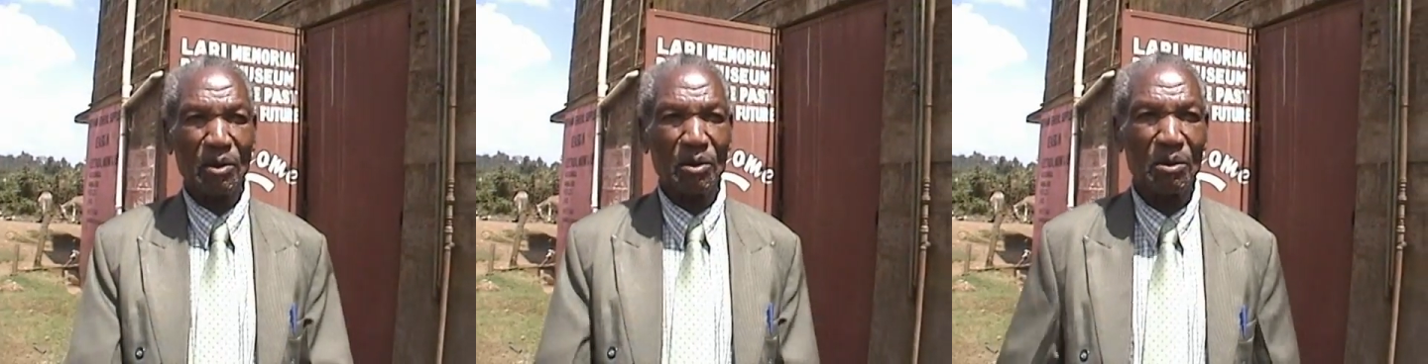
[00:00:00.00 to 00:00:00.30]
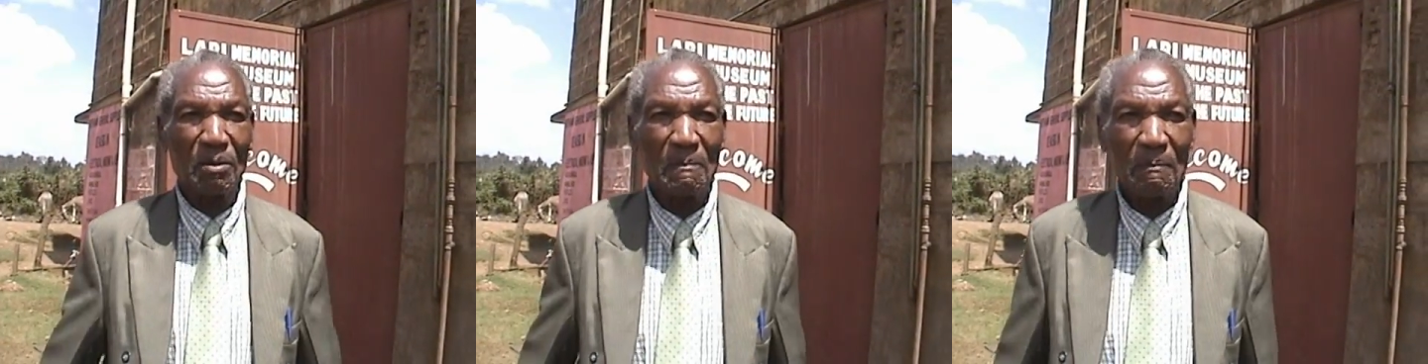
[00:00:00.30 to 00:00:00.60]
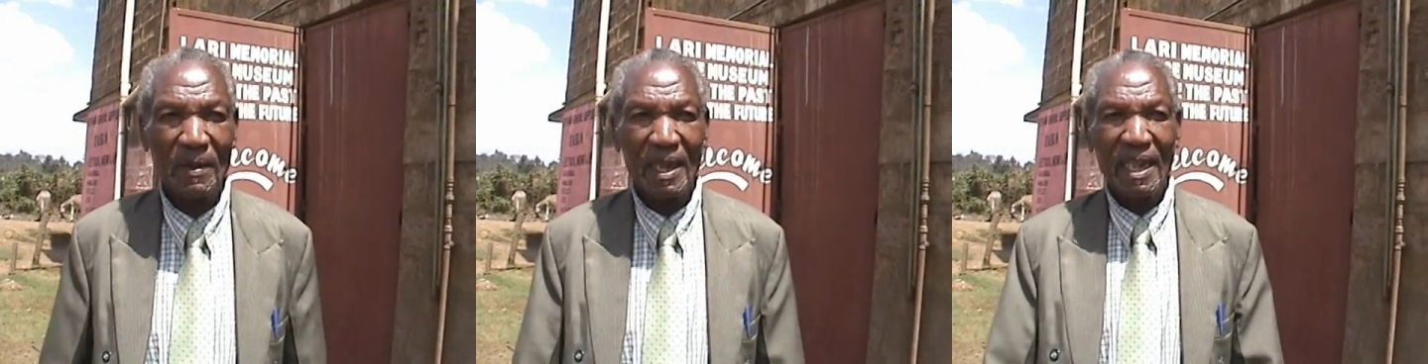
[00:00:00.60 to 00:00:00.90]
and
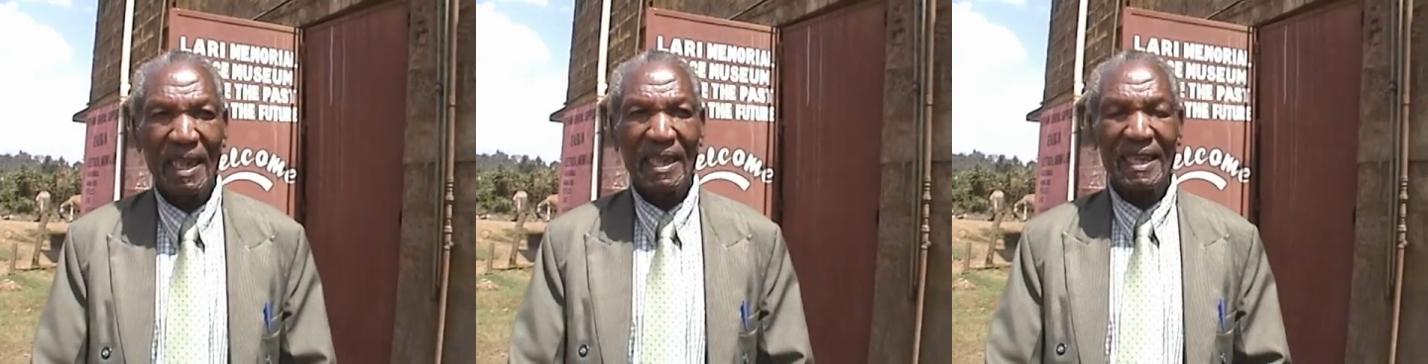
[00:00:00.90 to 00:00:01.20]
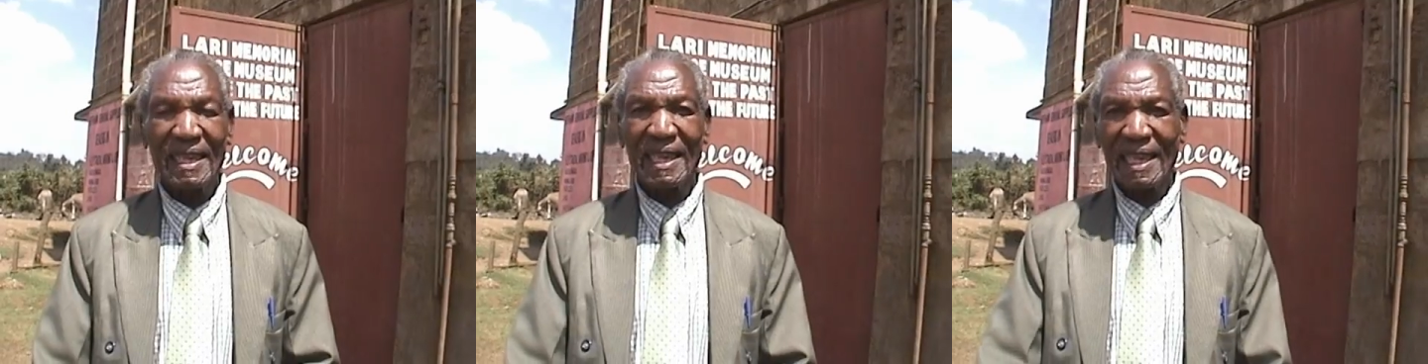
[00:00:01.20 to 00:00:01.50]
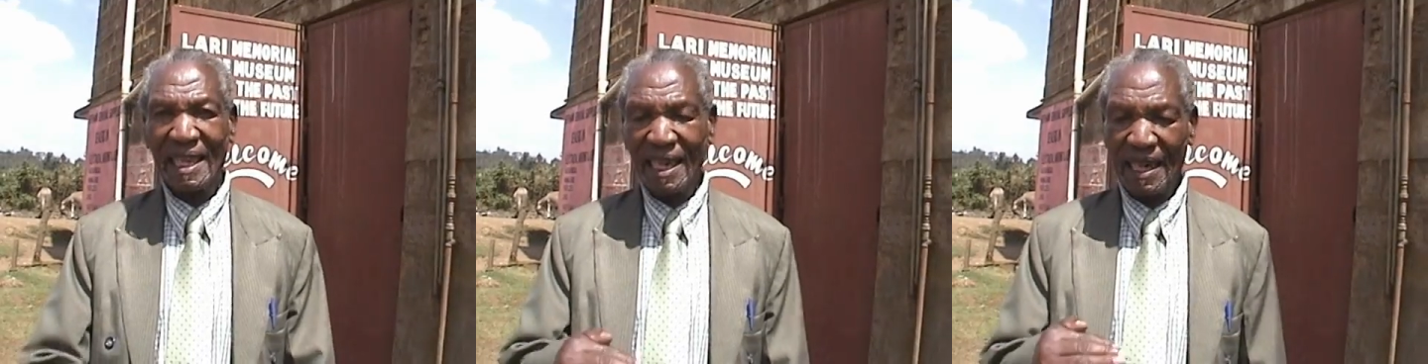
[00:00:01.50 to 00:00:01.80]
why
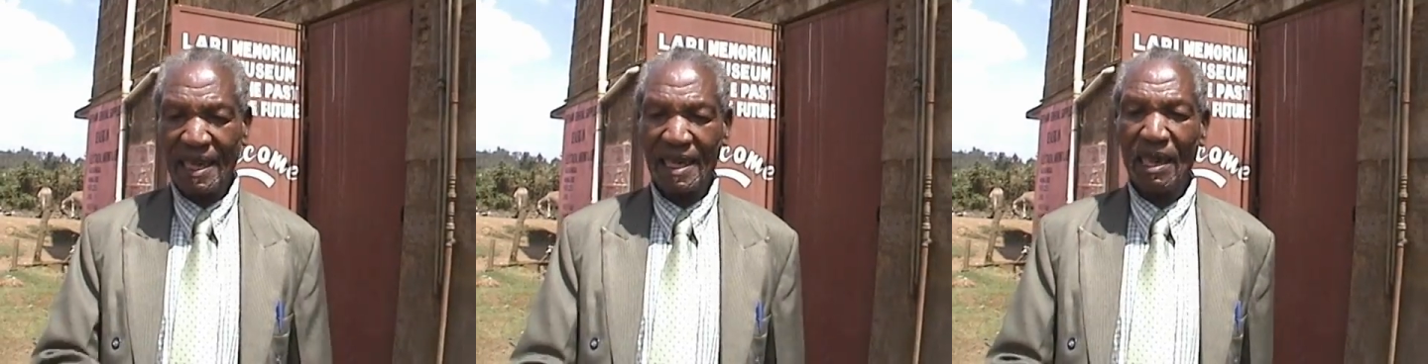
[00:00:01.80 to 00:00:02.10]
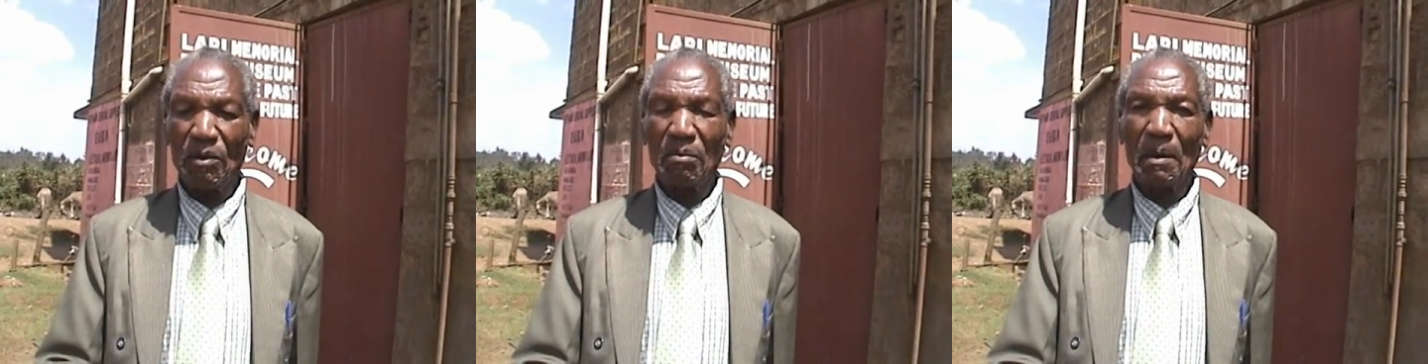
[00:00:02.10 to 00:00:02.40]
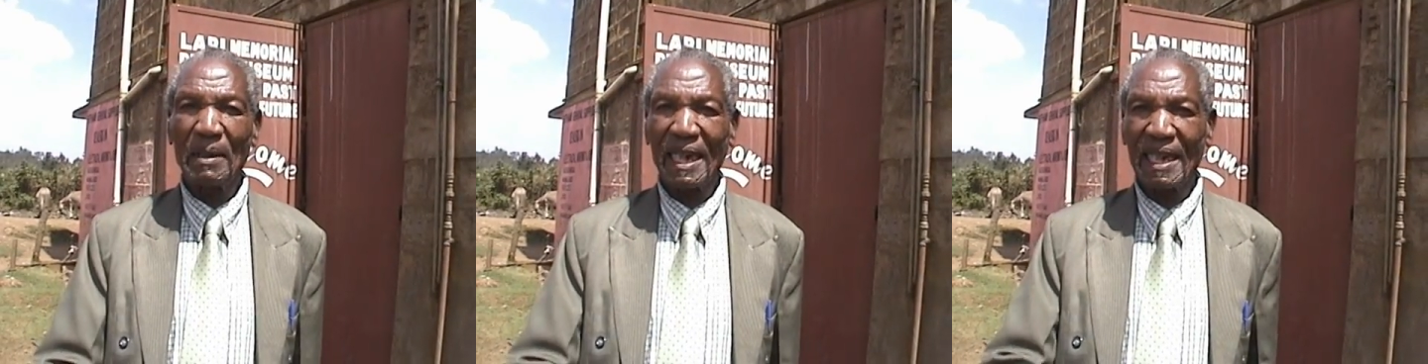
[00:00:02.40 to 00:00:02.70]
I was saved,
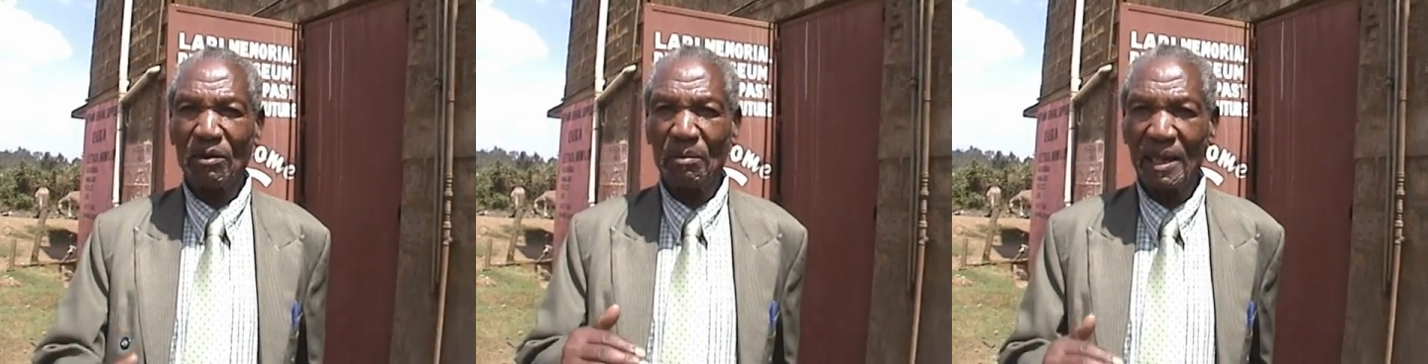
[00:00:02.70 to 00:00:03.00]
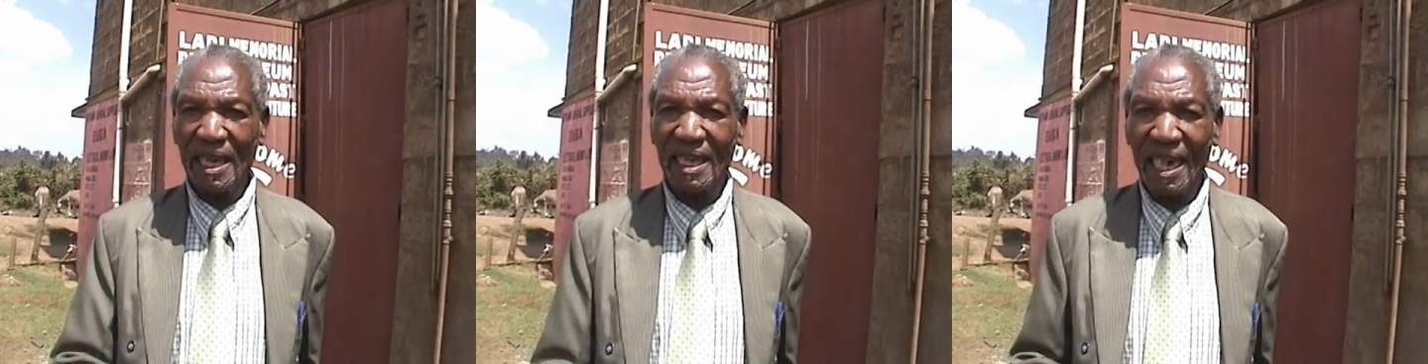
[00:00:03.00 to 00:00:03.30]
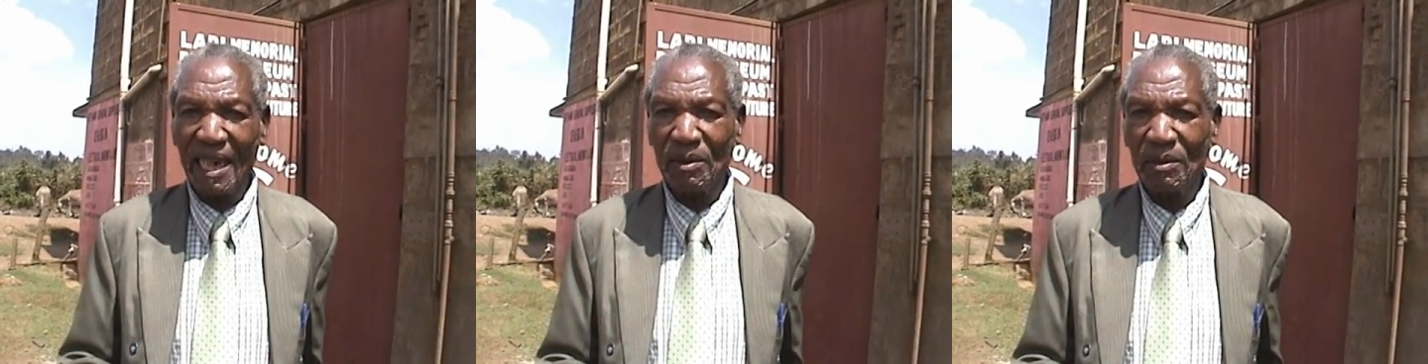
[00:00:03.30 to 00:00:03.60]
but a
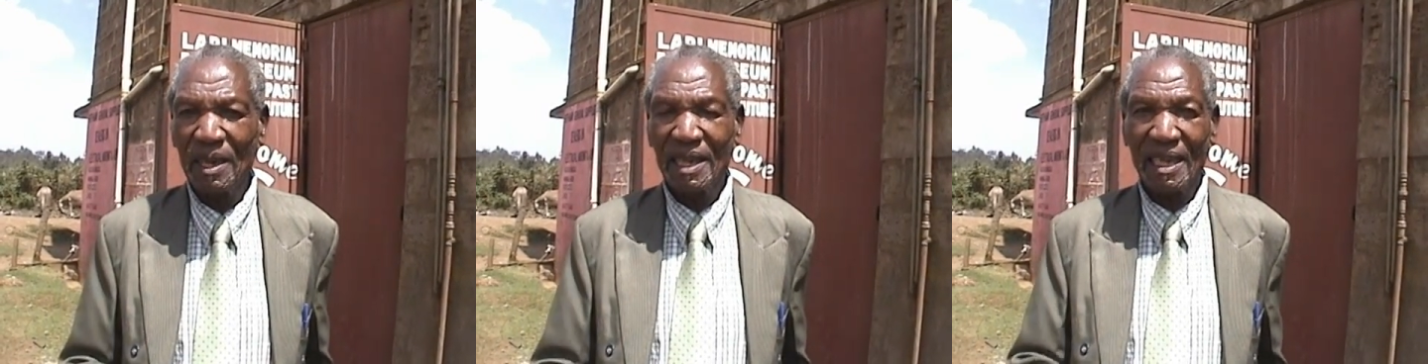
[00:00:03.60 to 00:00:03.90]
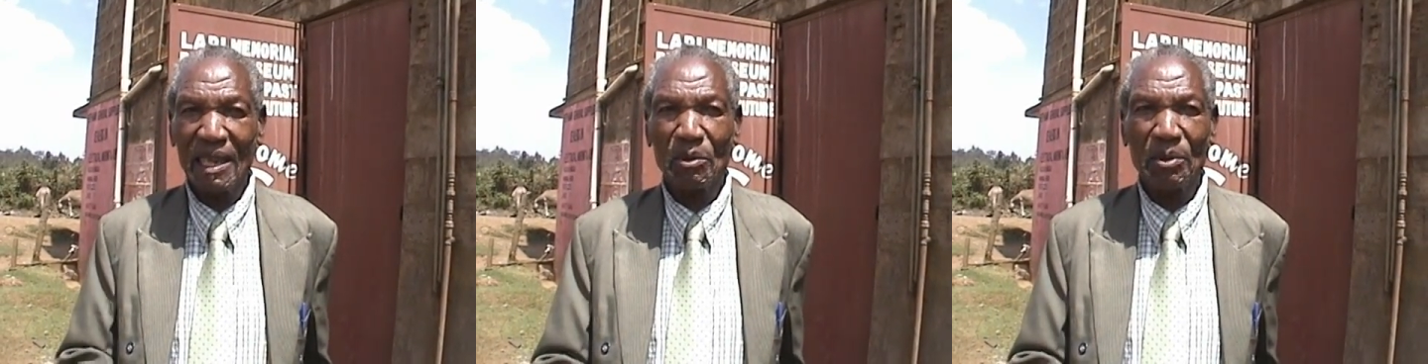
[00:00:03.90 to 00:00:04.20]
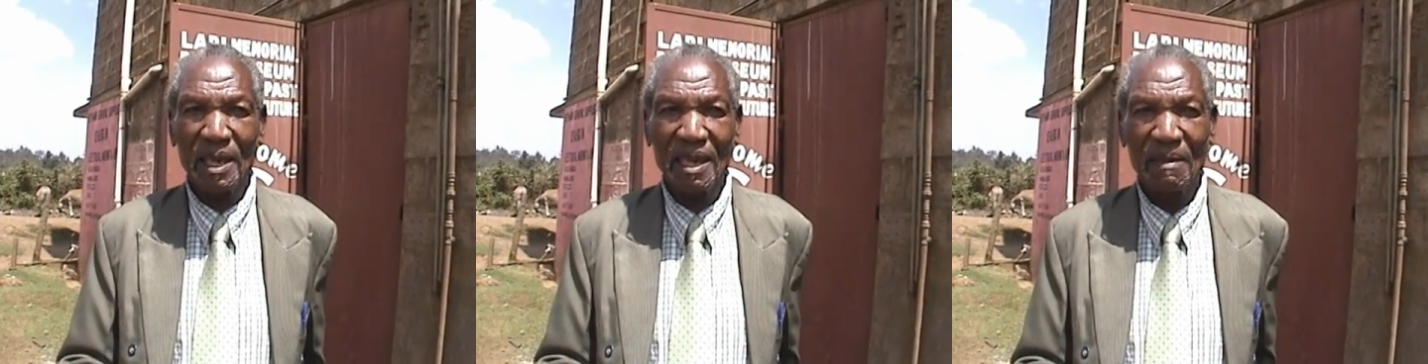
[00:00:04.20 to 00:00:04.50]
generation was
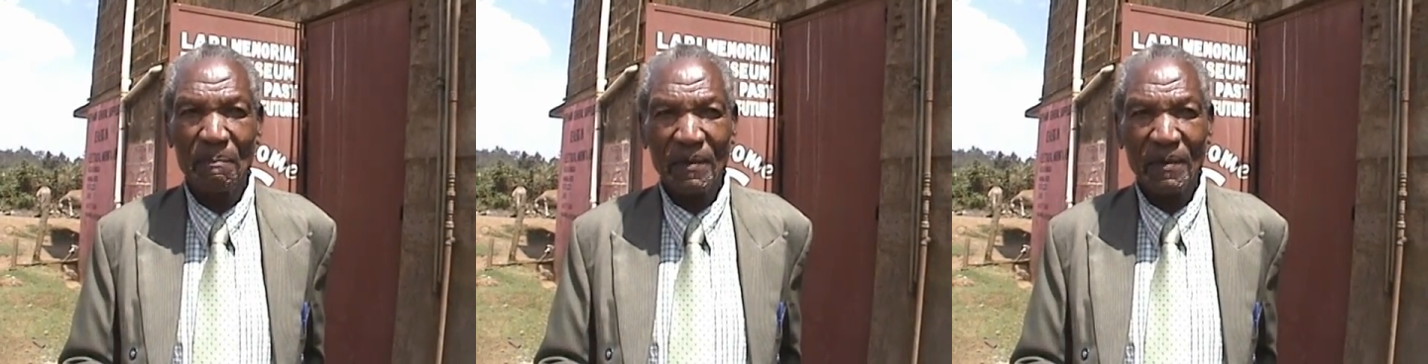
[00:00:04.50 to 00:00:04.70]
lost,